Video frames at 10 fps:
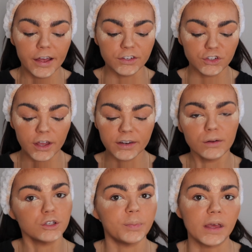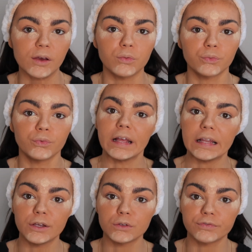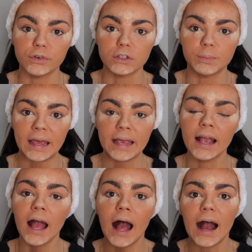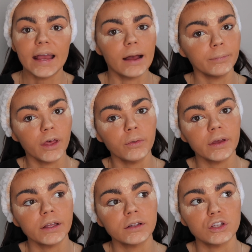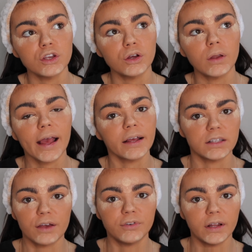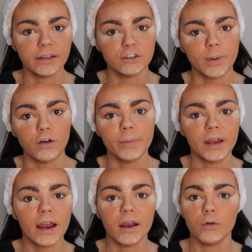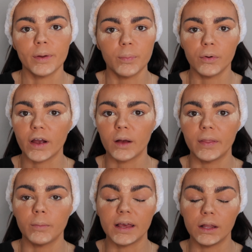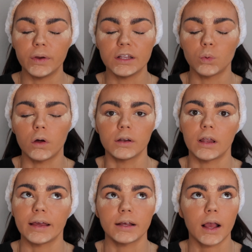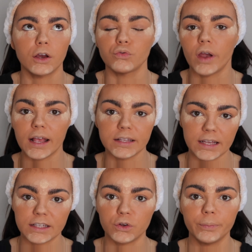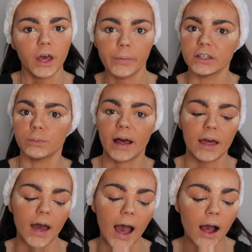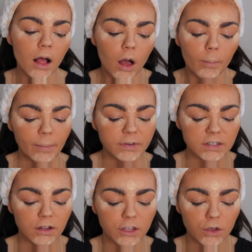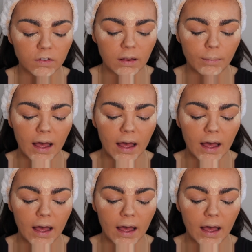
has turned out to be really useful to me. I am going to like definitely experiment, and I know people recommend the P. Louise one like crazy, so I'm going to buy that. But I'm still using